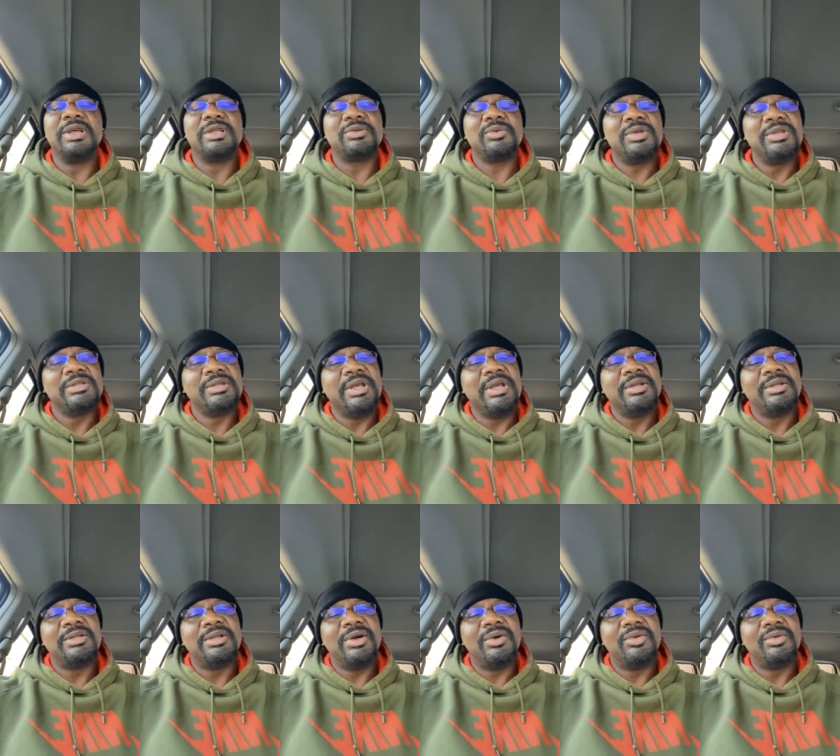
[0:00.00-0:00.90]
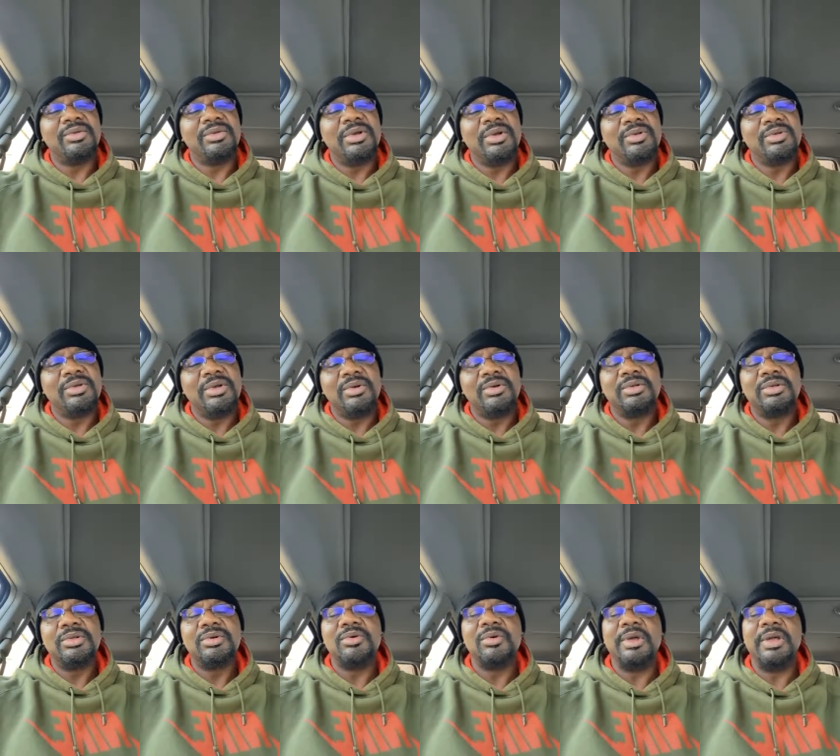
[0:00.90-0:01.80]
That's what he's saying. Don't, don't,
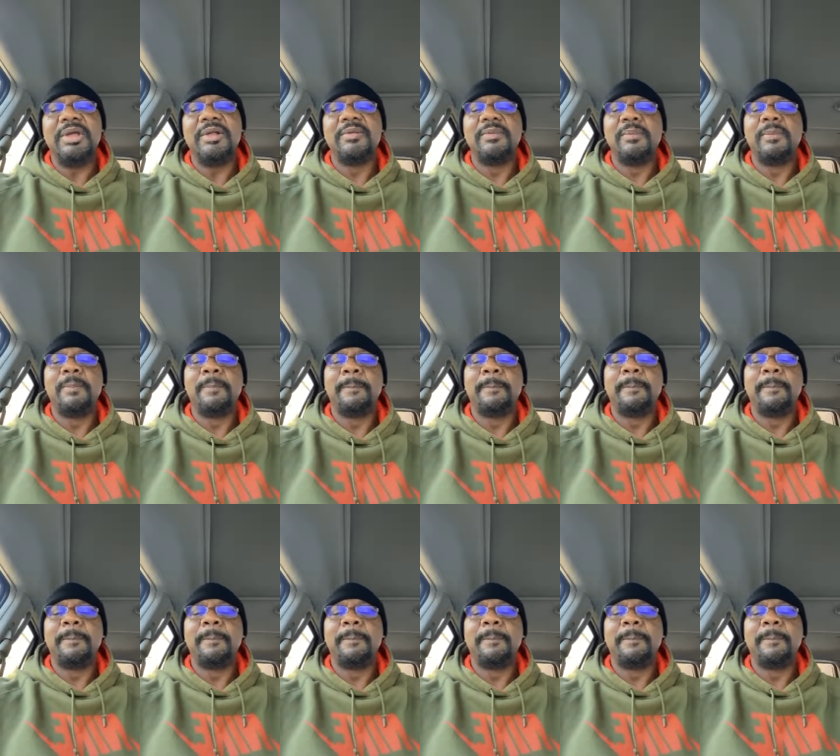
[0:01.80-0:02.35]
don't do it.